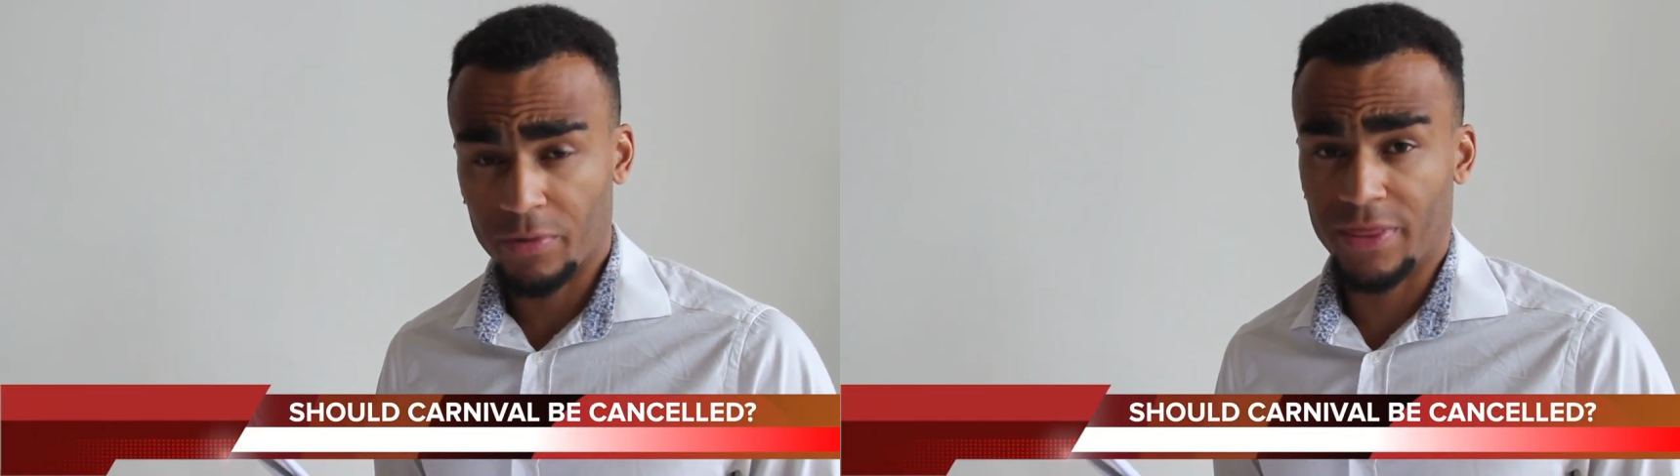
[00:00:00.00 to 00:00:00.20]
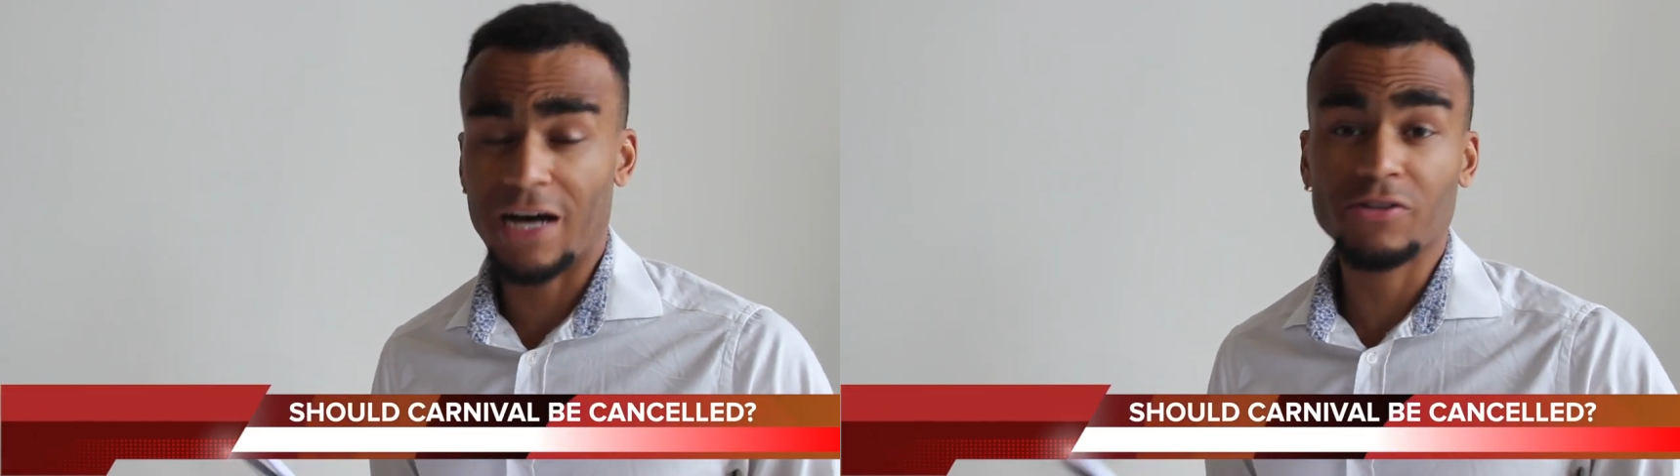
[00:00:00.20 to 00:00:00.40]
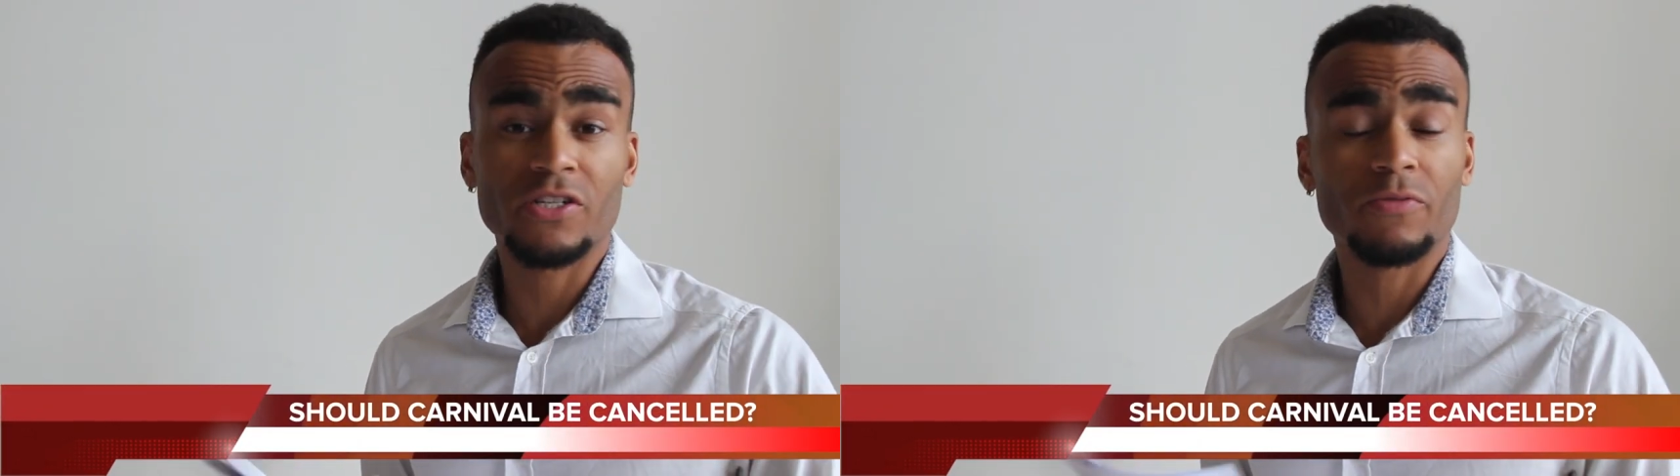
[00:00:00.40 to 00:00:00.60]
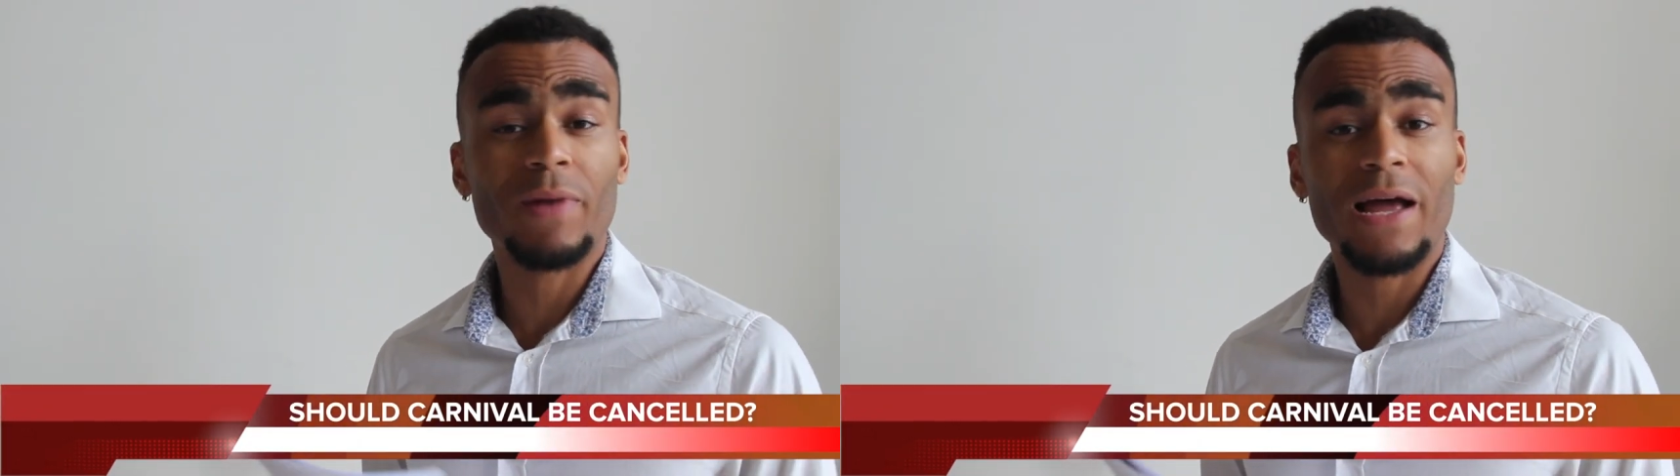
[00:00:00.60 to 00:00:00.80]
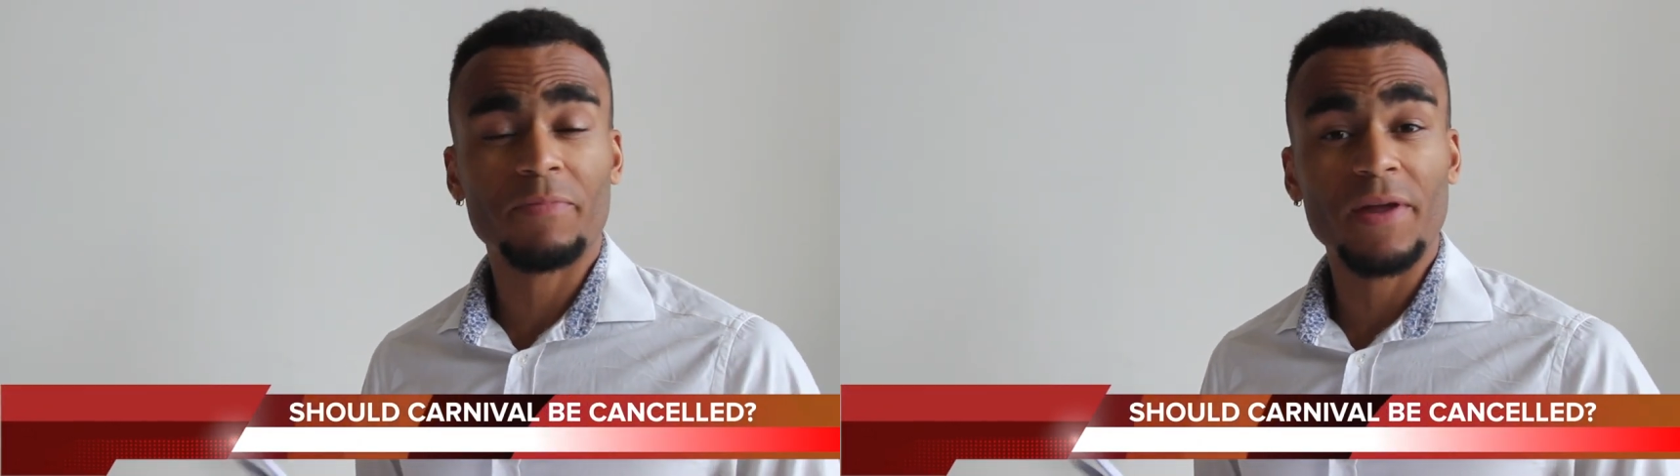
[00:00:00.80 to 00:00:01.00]
with thousands of
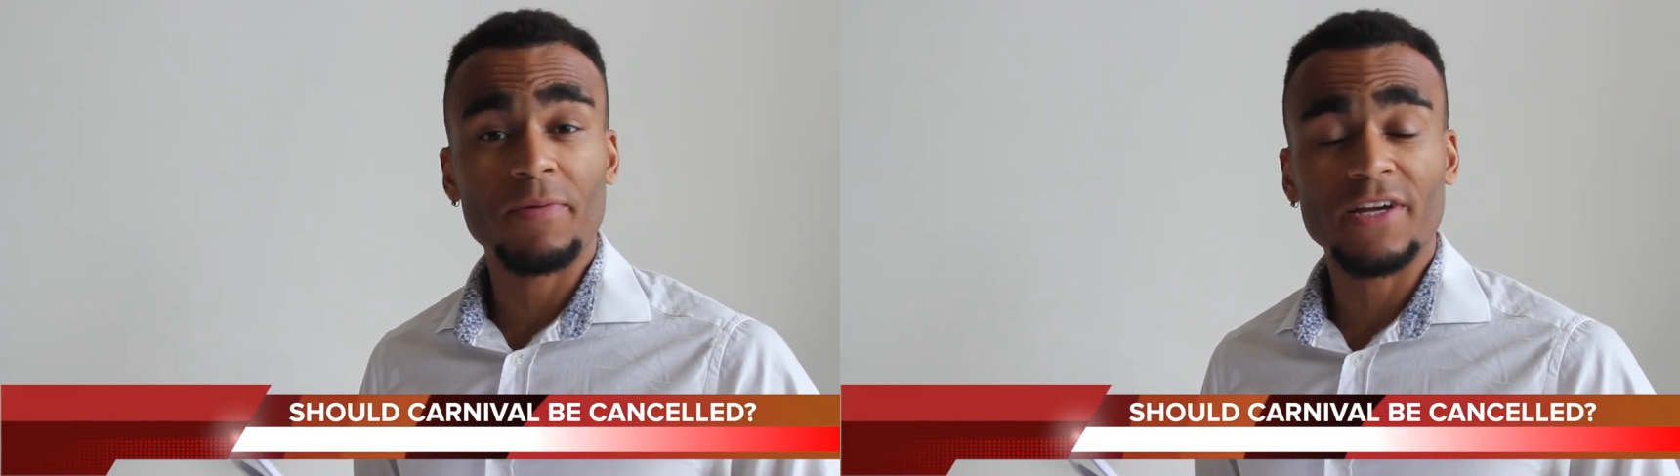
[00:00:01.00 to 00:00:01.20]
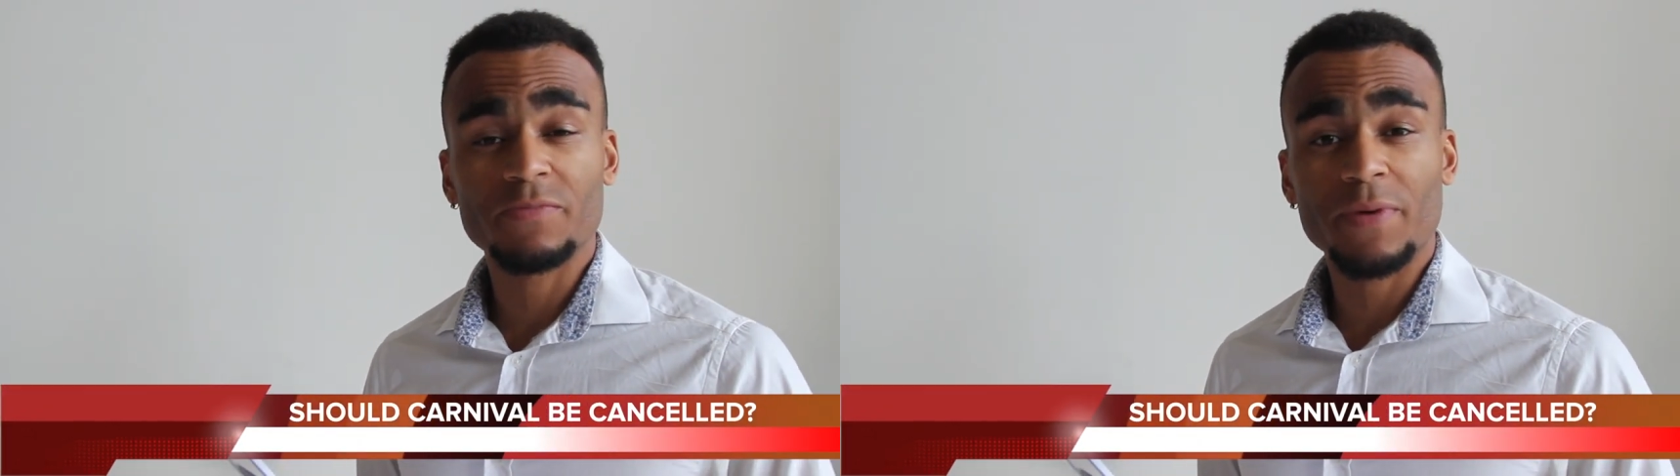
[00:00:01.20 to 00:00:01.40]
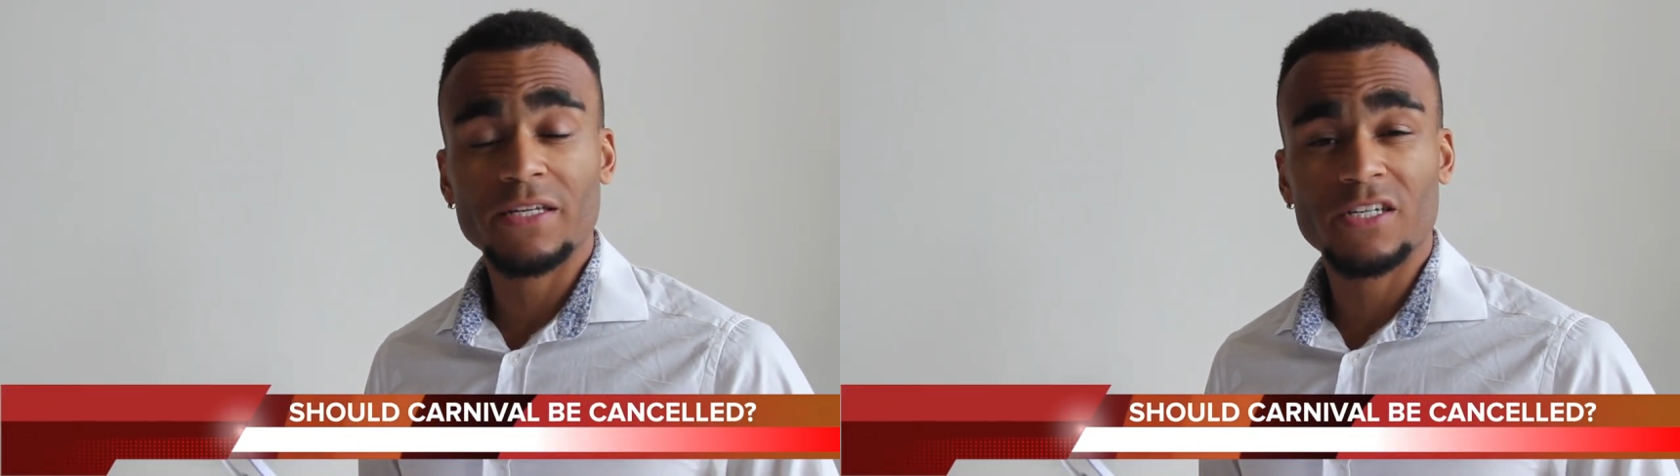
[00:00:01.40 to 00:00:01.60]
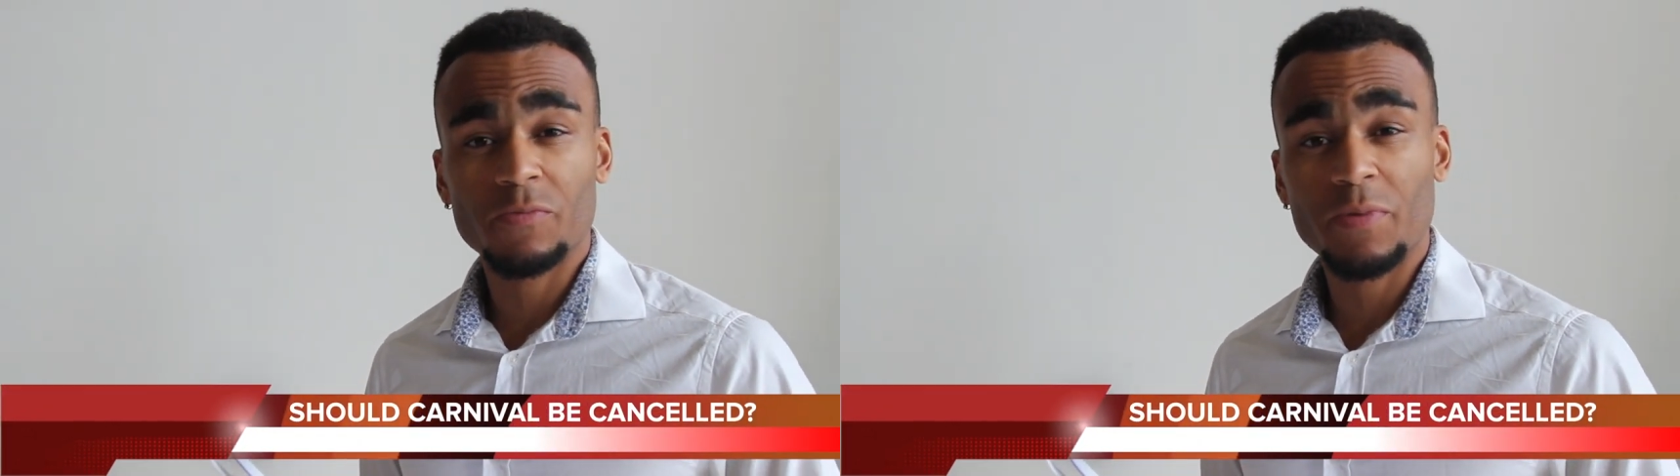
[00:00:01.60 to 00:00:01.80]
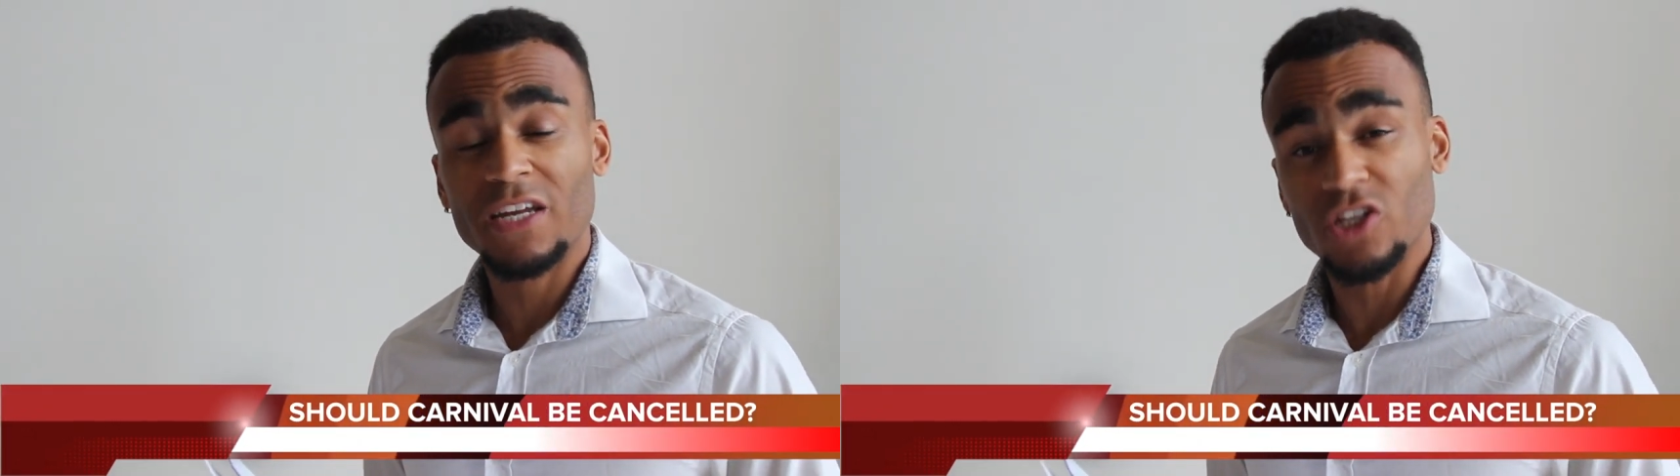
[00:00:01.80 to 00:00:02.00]
black people expected to be